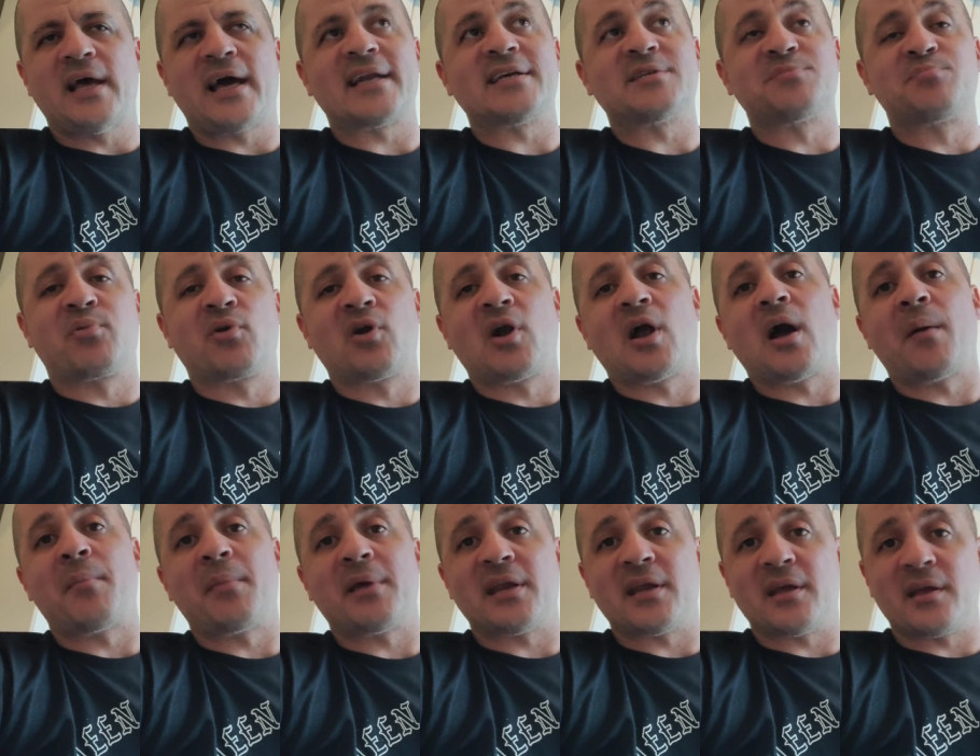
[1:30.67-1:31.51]
not as
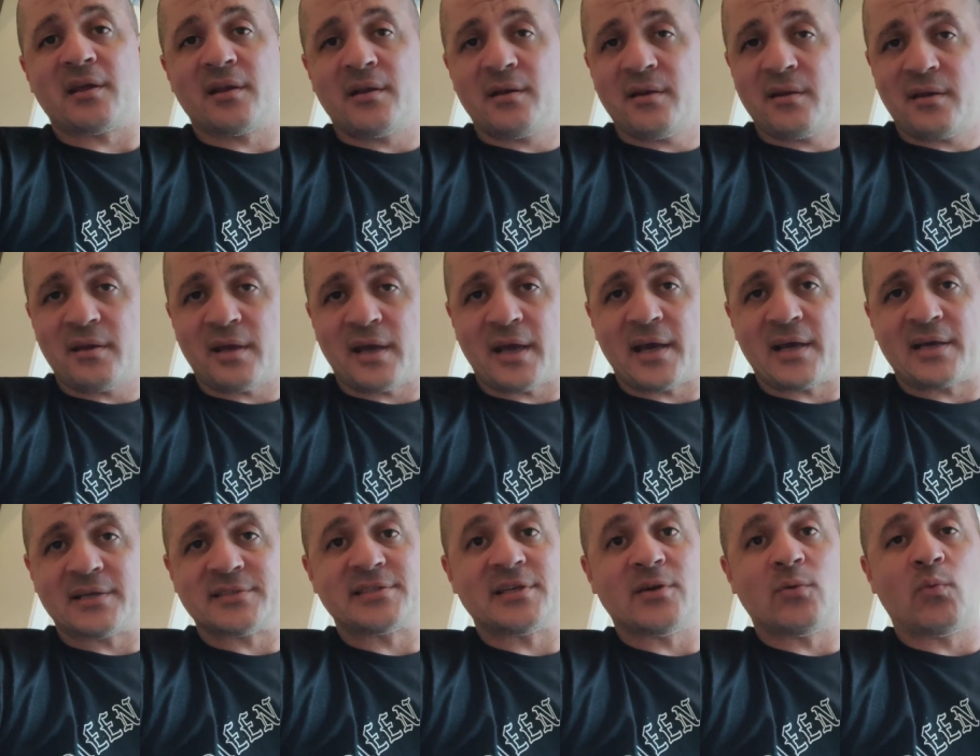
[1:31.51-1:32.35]
prominent
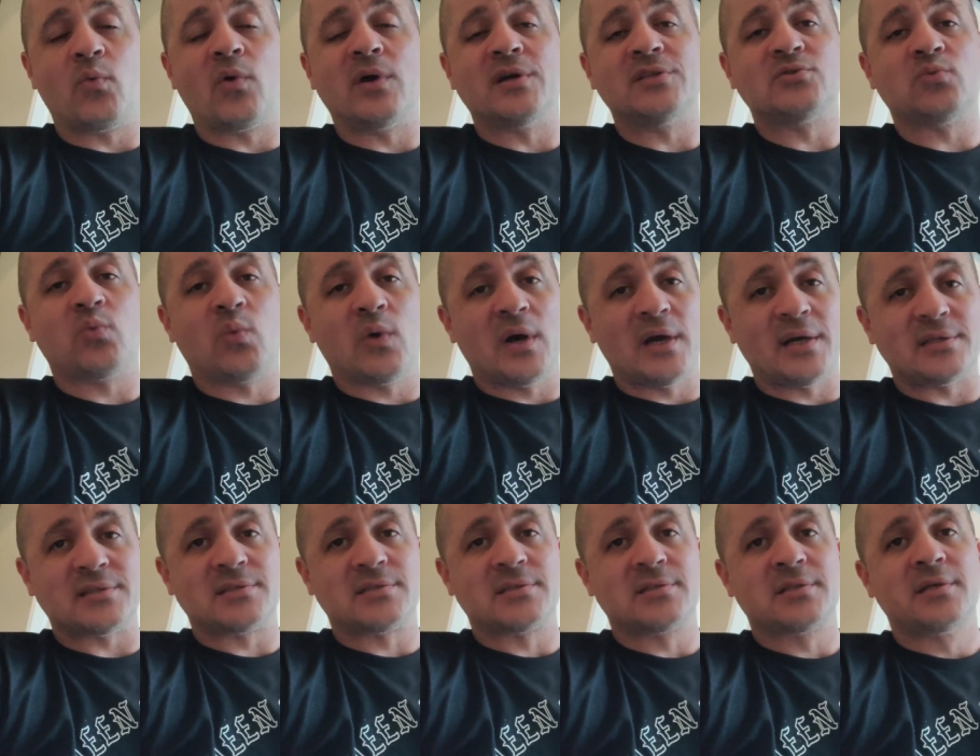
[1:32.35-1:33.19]
as it once
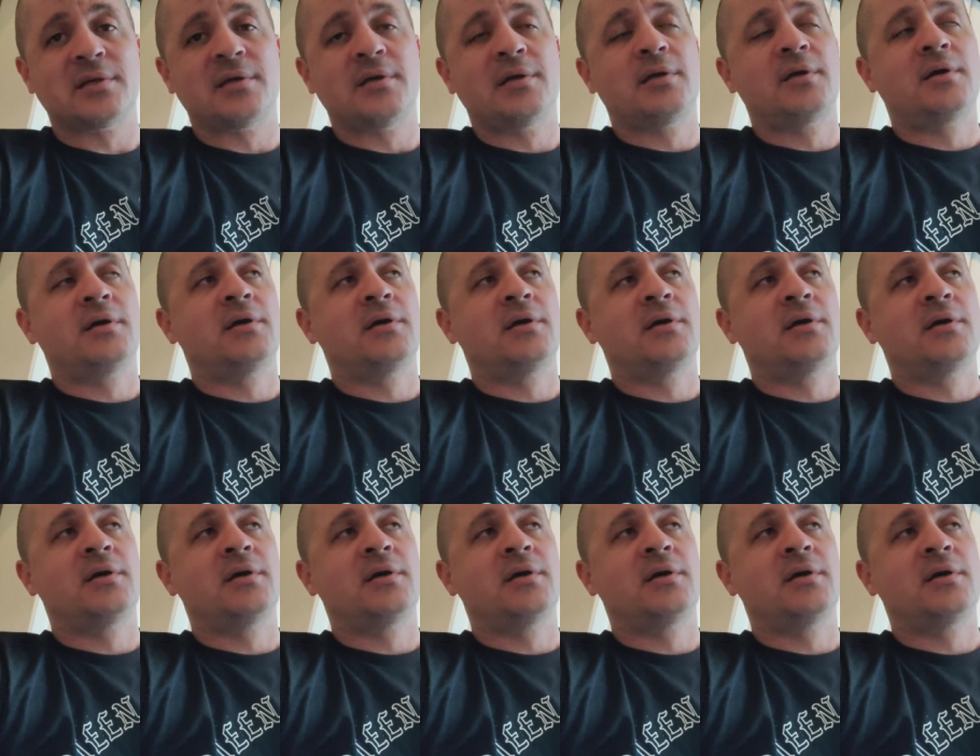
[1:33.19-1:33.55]
was.